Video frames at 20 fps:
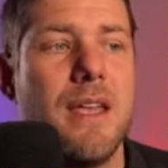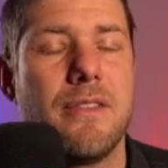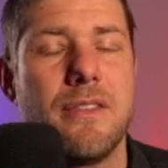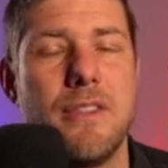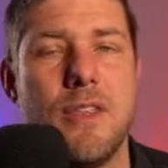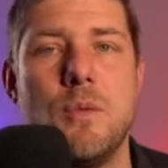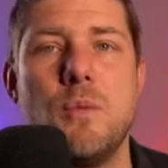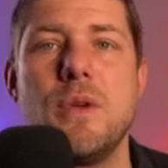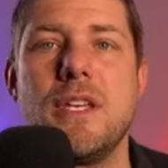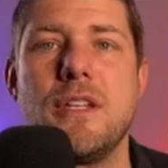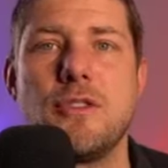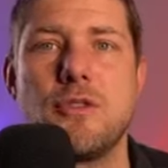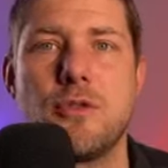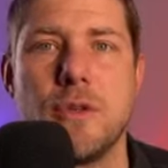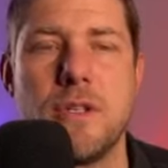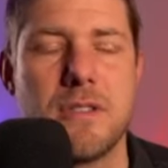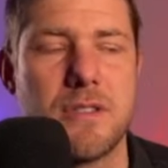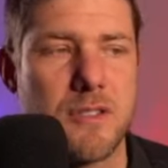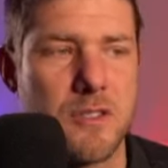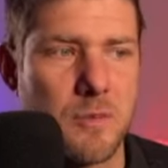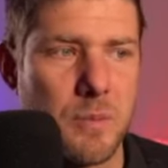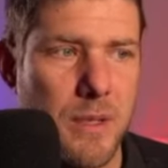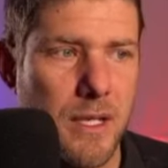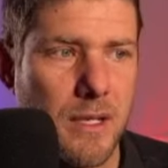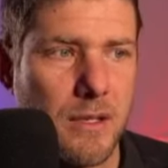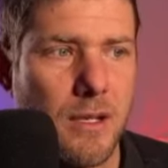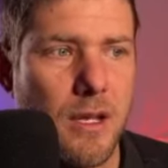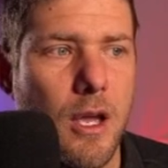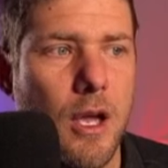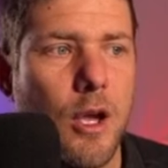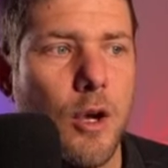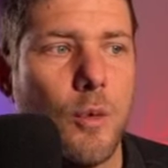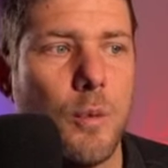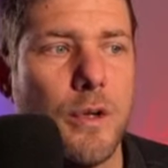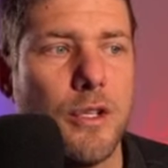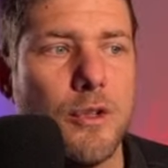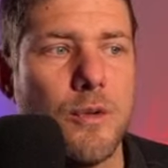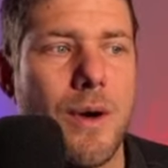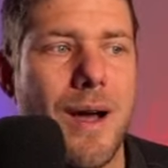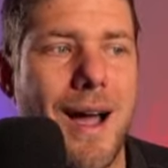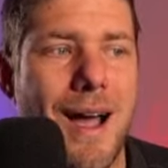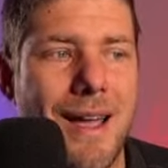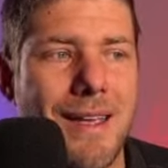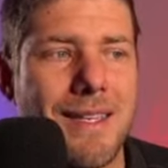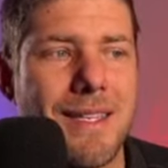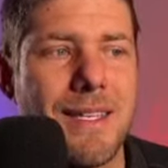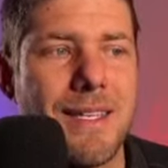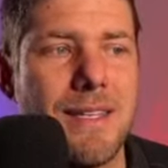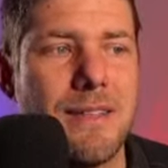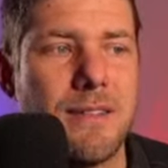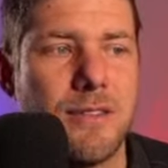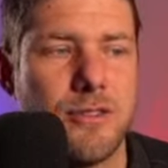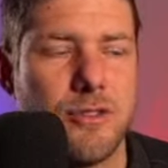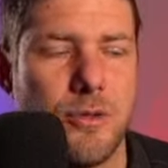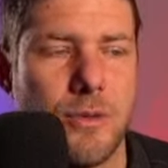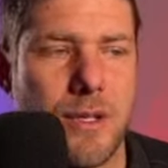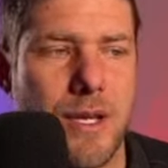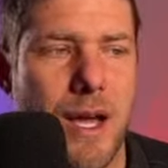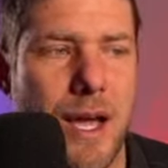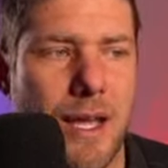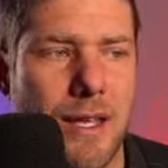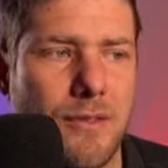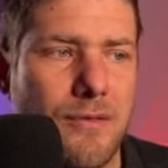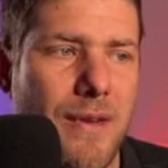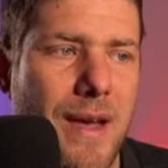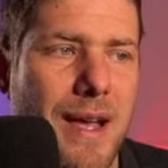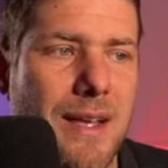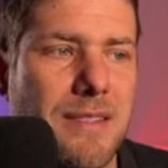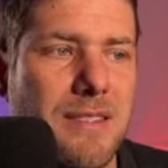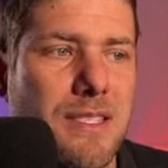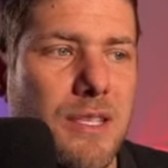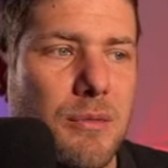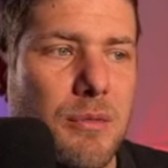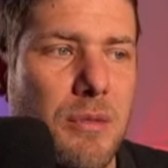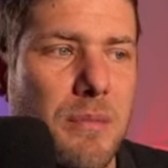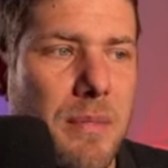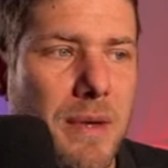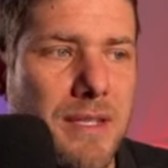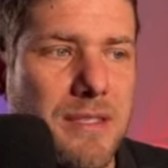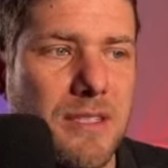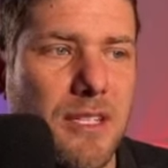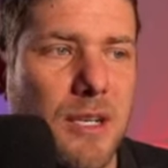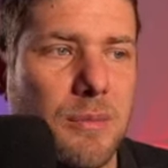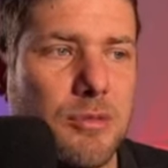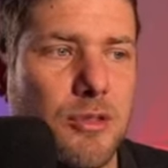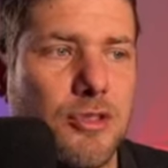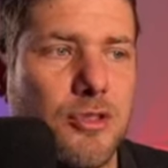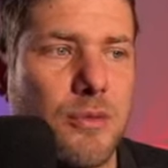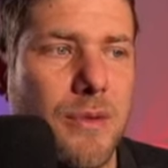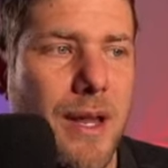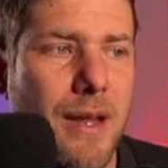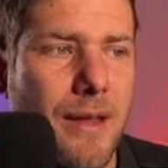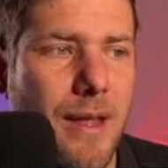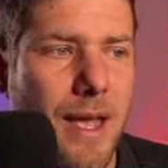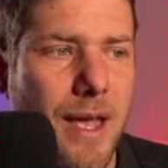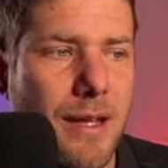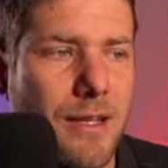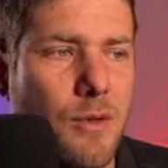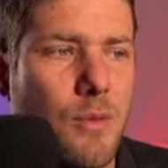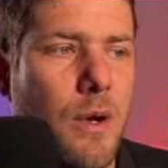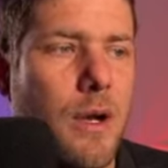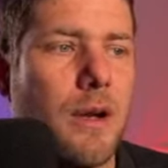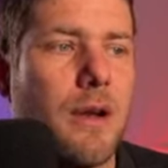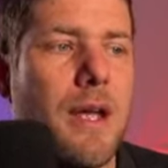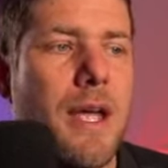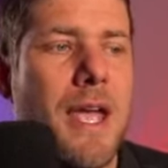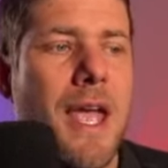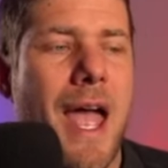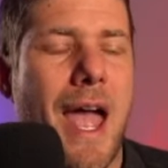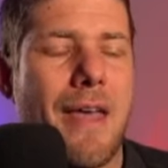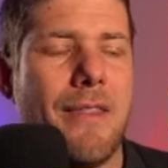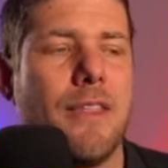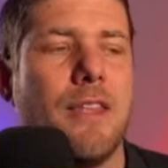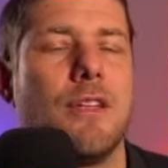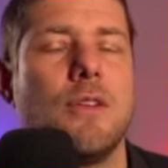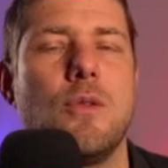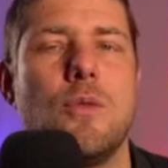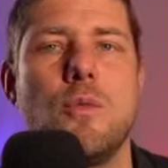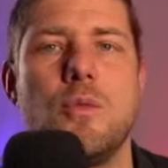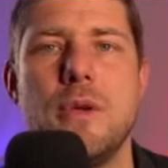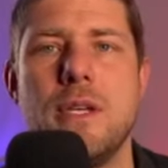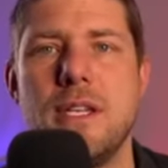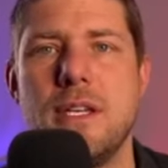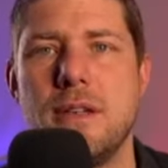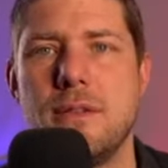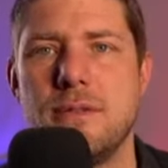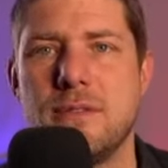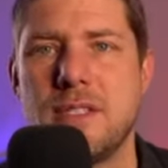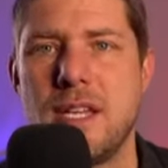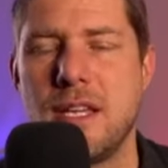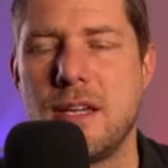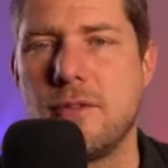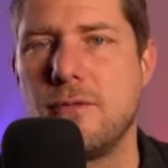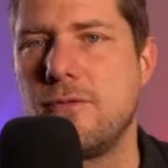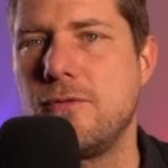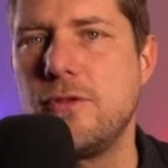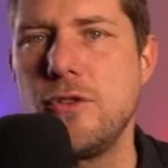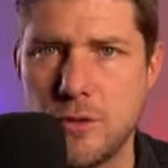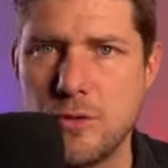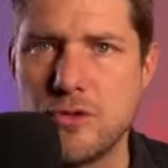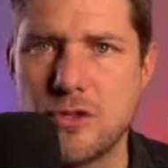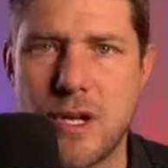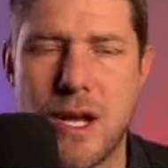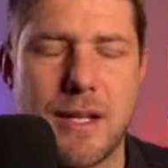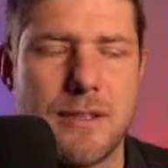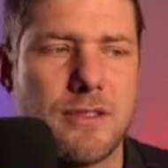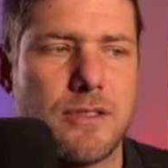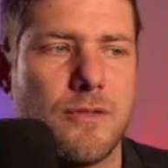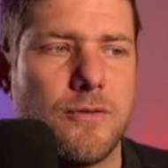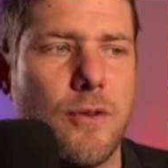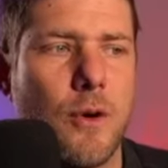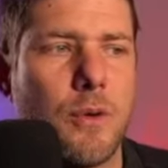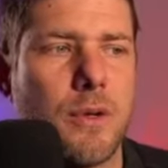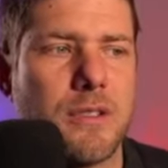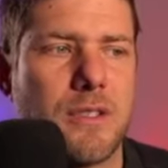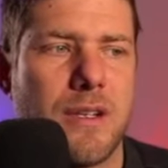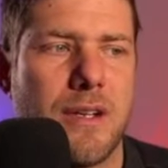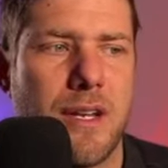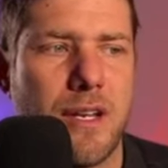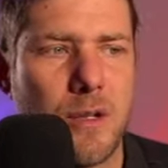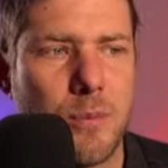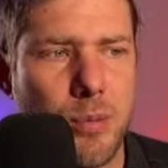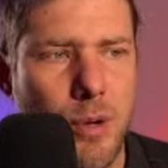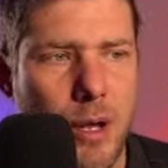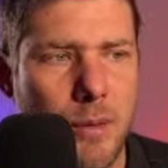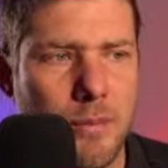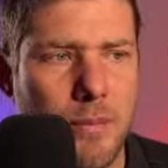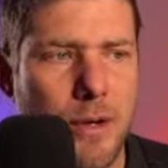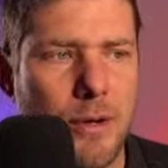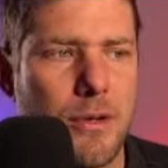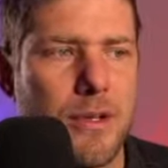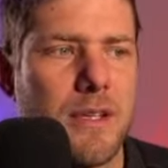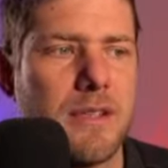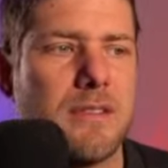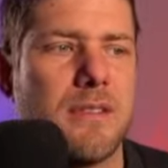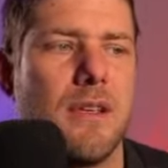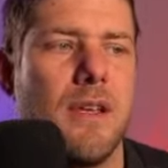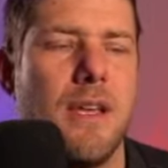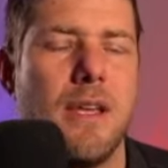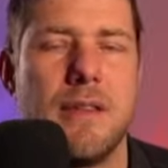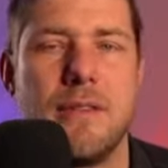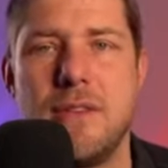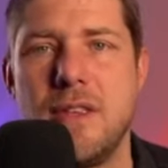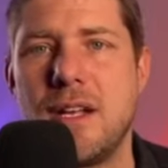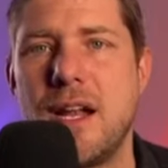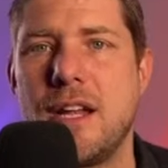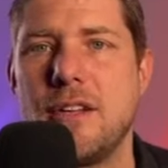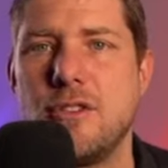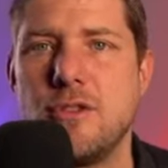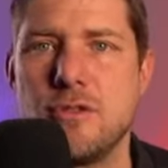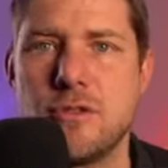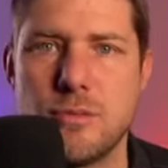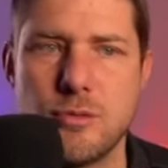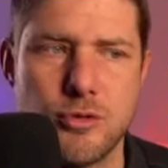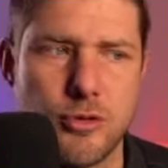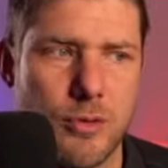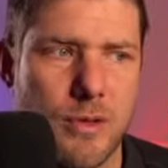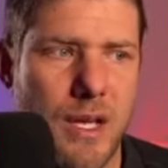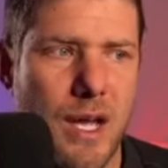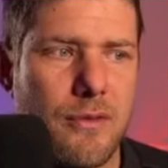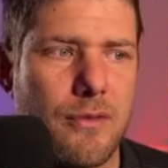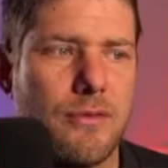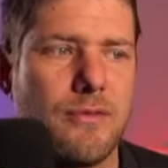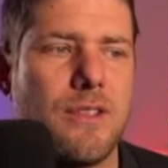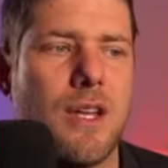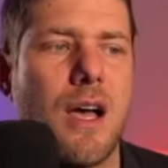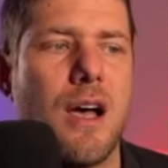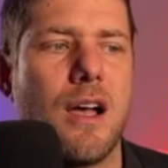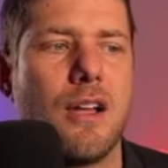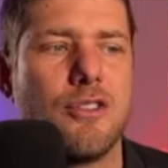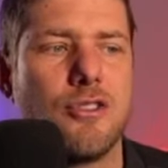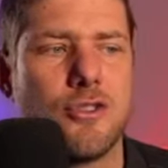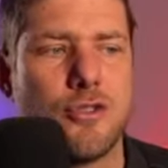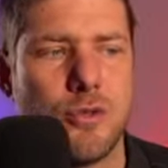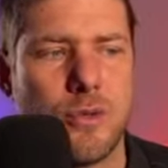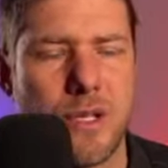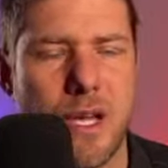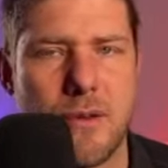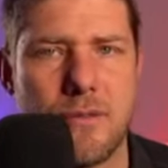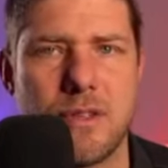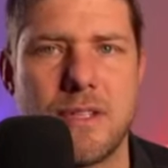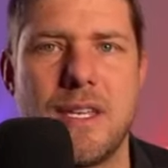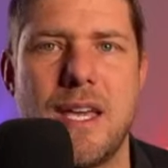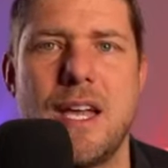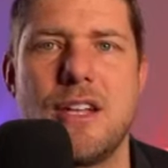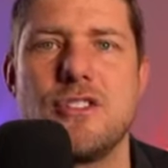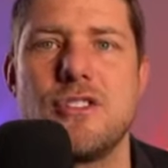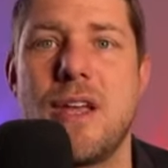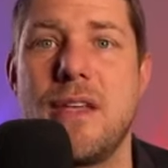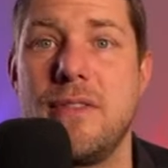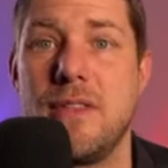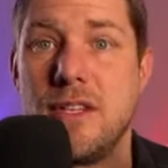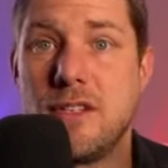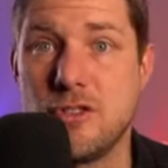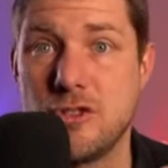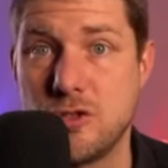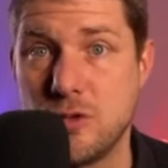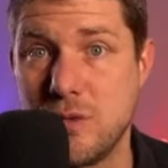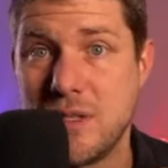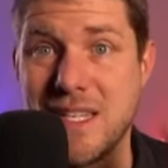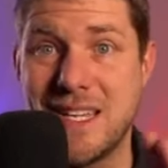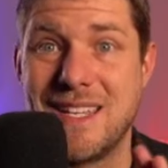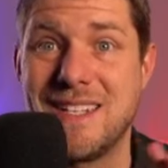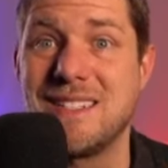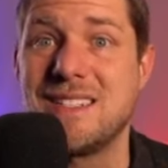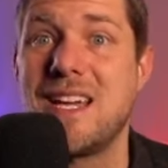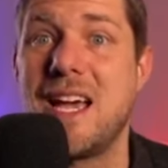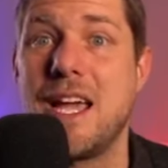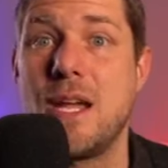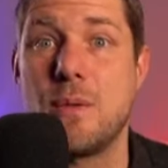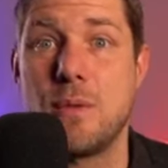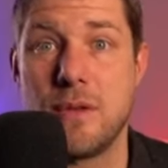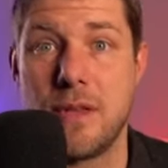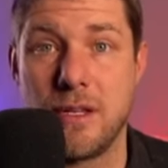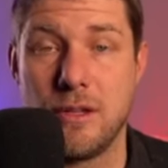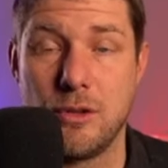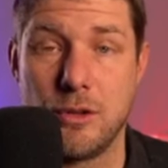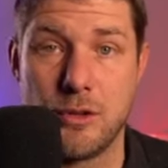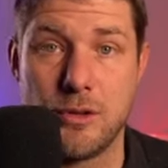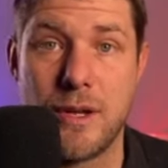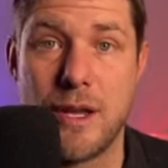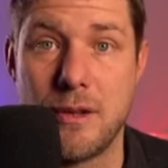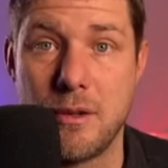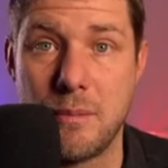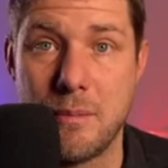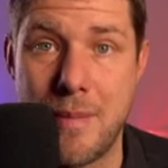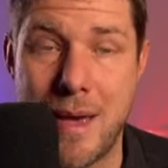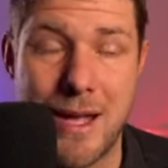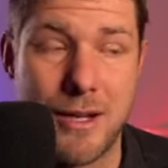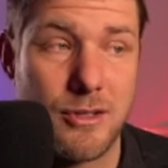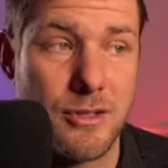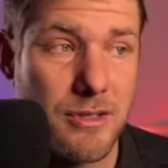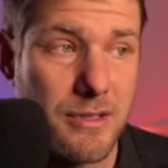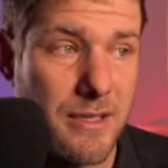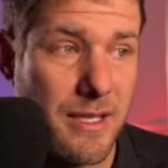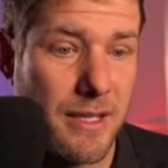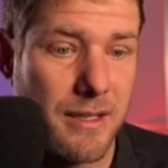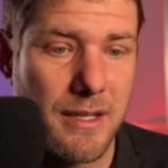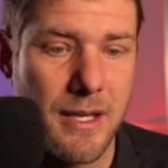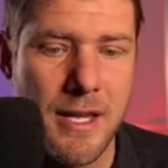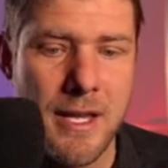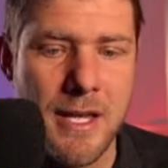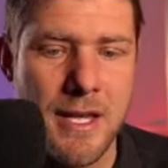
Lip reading: Then we increase the speed. We do high heat, shooting high and fast, then we mix it up to shoot anywhere, and then we take a few shots to focus on any problem areas. Then I do some shooting off of dodge, shooting off a catch, and then shooting in tight where they learn how to match stick.